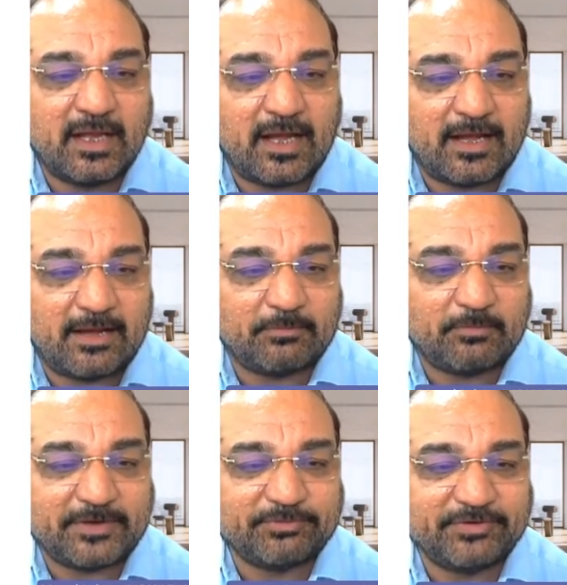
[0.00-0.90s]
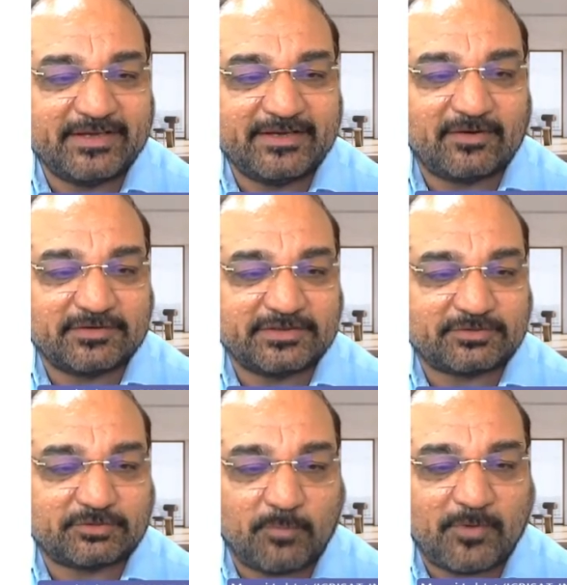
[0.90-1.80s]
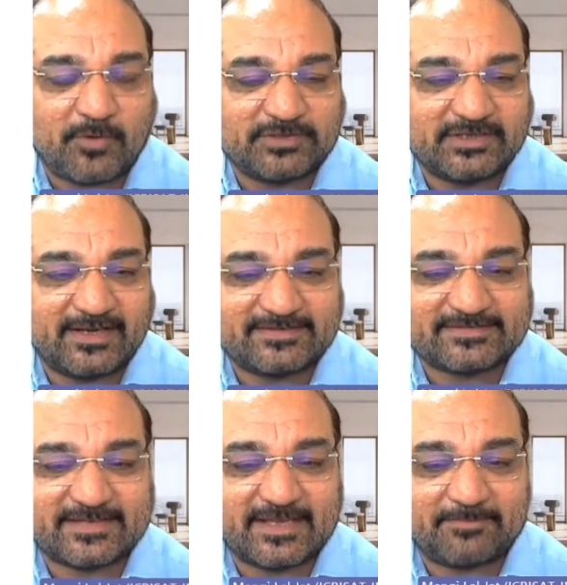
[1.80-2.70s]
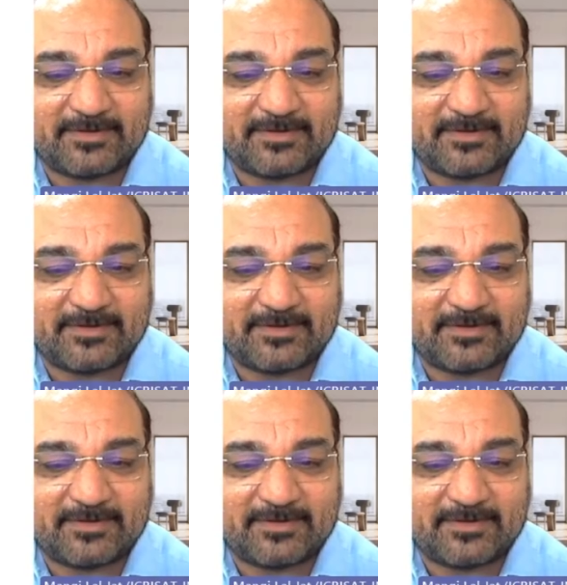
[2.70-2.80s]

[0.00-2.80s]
what you need on the top of the landscape